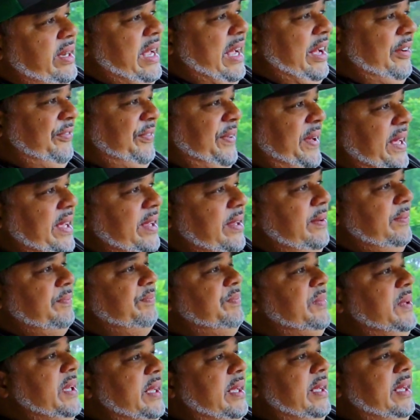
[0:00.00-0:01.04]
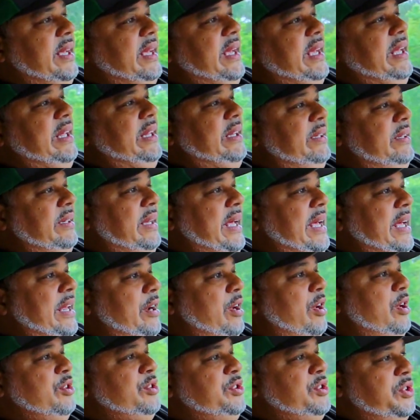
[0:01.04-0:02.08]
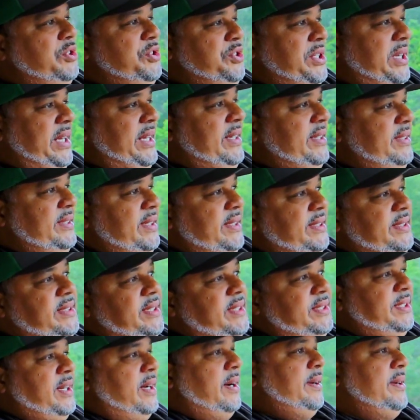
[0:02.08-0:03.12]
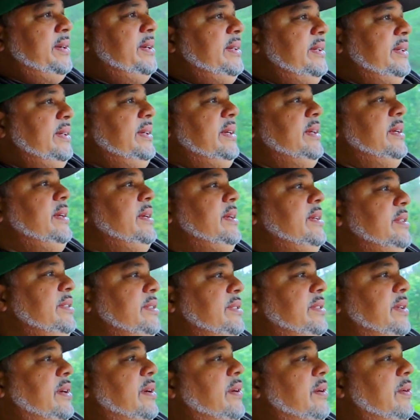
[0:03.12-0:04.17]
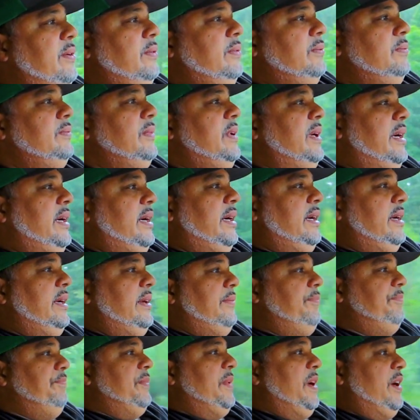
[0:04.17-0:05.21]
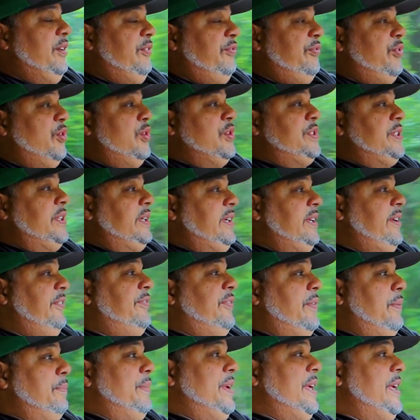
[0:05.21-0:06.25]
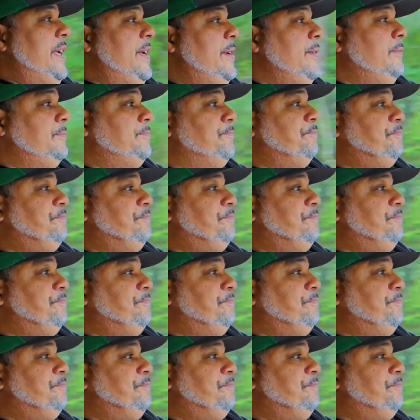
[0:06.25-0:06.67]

Cafe and also Genesis to Tonka. So unfortunately for me,